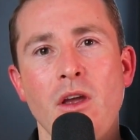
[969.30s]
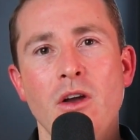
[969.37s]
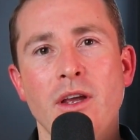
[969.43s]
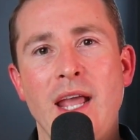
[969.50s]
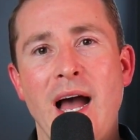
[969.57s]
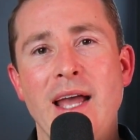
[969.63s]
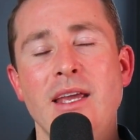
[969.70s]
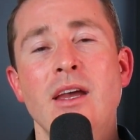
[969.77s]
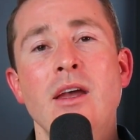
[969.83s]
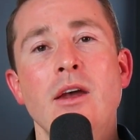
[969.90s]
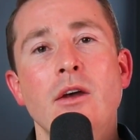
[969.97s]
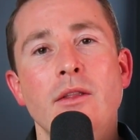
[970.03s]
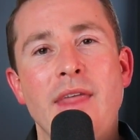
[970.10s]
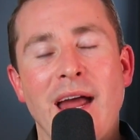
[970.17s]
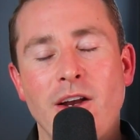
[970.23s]
Okay,
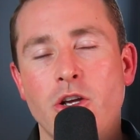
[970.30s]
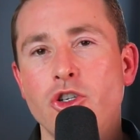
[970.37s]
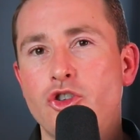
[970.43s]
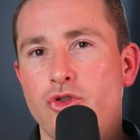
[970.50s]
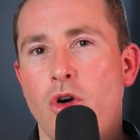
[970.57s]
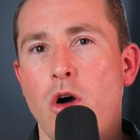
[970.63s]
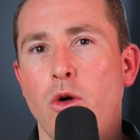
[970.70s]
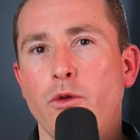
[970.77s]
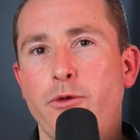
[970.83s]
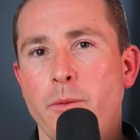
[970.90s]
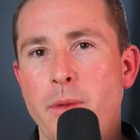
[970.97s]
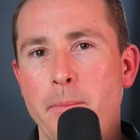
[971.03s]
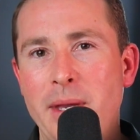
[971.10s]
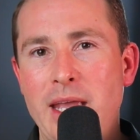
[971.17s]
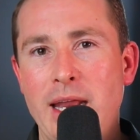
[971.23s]
that control
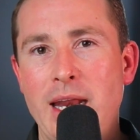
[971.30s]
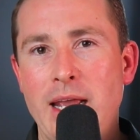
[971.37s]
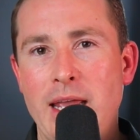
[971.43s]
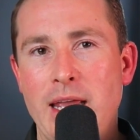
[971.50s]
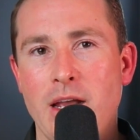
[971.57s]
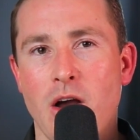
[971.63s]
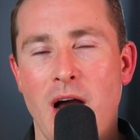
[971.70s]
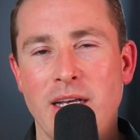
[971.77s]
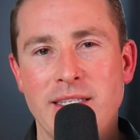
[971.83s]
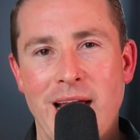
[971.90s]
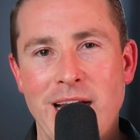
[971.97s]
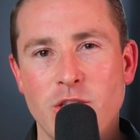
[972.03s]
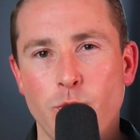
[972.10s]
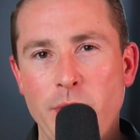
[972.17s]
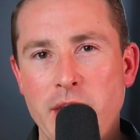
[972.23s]
from the beginning here, guys.
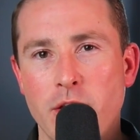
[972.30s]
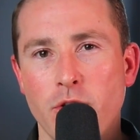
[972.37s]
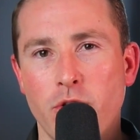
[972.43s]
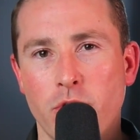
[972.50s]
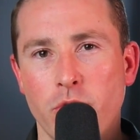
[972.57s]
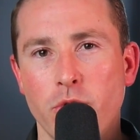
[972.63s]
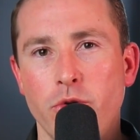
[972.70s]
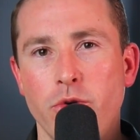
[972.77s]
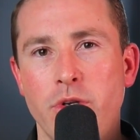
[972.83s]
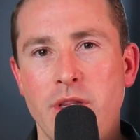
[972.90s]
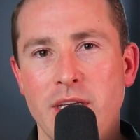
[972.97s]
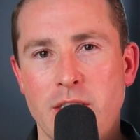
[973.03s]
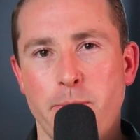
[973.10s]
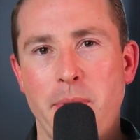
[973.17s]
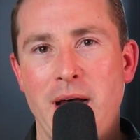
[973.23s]
As we conclude
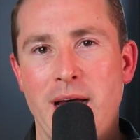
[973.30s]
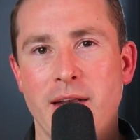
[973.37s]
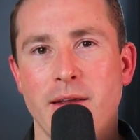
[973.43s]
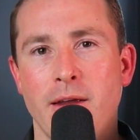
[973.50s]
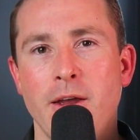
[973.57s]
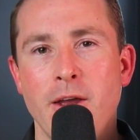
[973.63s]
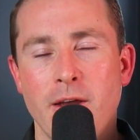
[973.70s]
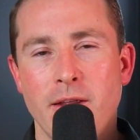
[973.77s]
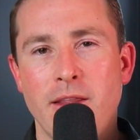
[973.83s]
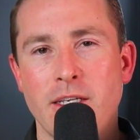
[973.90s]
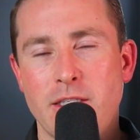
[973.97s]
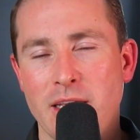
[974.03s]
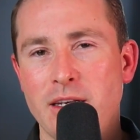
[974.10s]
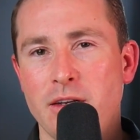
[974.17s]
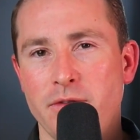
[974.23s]
this part of
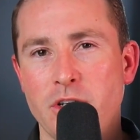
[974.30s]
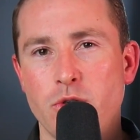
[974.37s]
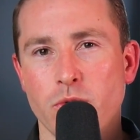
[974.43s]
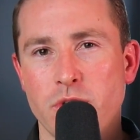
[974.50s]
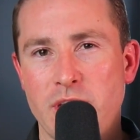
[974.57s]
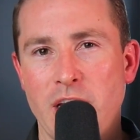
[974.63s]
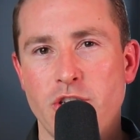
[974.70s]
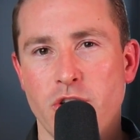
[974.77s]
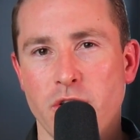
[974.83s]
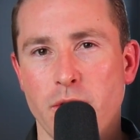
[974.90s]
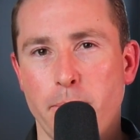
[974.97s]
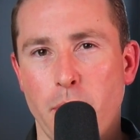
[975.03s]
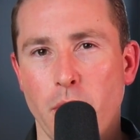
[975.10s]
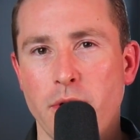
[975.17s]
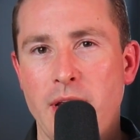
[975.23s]
this individual session of
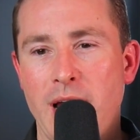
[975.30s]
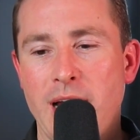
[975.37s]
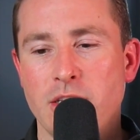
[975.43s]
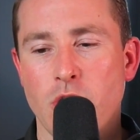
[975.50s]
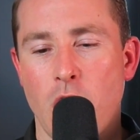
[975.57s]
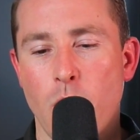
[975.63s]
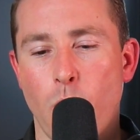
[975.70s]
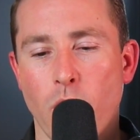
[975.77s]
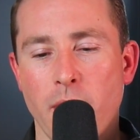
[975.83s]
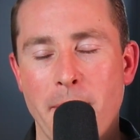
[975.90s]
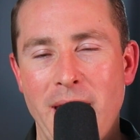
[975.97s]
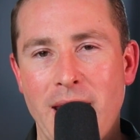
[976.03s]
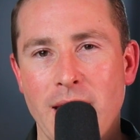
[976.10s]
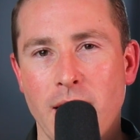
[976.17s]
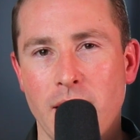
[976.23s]
the podcast, I want to
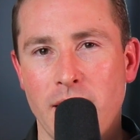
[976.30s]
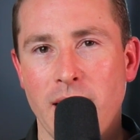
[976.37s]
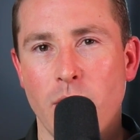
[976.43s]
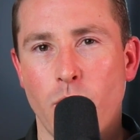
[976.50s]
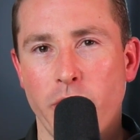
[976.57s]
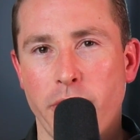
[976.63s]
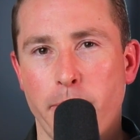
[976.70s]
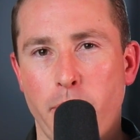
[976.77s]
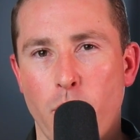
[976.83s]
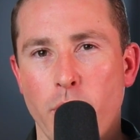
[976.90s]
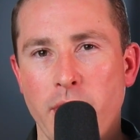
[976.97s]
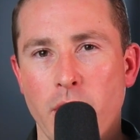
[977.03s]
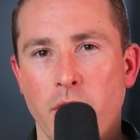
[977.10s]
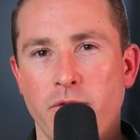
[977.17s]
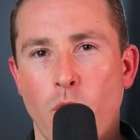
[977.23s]
make it clear what the
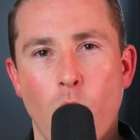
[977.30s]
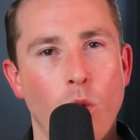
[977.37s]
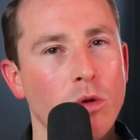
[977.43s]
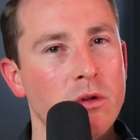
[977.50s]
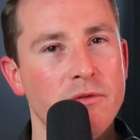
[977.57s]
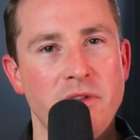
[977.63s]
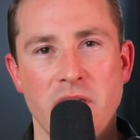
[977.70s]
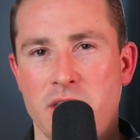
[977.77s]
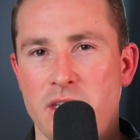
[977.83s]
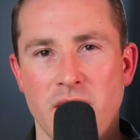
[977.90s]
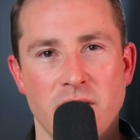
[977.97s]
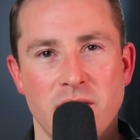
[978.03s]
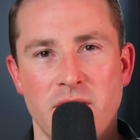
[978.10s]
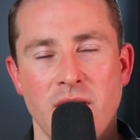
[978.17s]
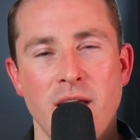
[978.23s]
point of all of this
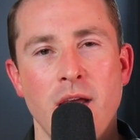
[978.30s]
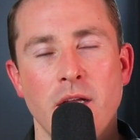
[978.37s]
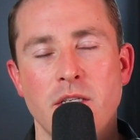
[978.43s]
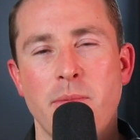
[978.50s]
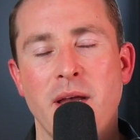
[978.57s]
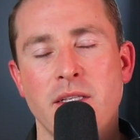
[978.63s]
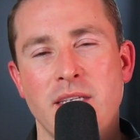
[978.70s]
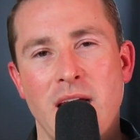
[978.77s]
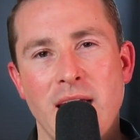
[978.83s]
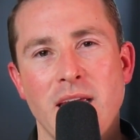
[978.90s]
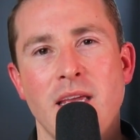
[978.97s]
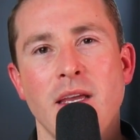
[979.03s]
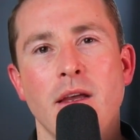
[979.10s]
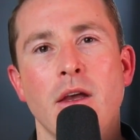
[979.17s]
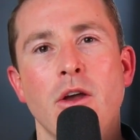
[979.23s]
is. It's about
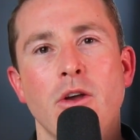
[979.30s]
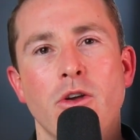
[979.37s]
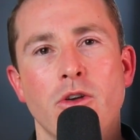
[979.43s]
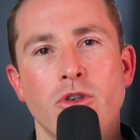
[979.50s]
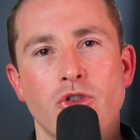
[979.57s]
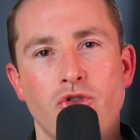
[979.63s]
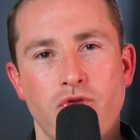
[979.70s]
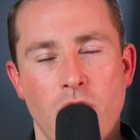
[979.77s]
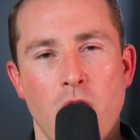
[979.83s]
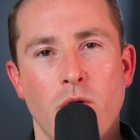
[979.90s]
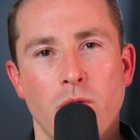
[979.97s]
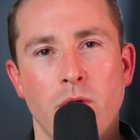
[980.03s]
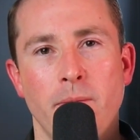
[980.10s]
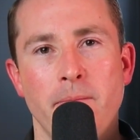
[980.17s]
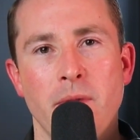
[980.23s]
taking
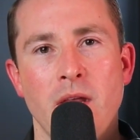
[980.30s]
control.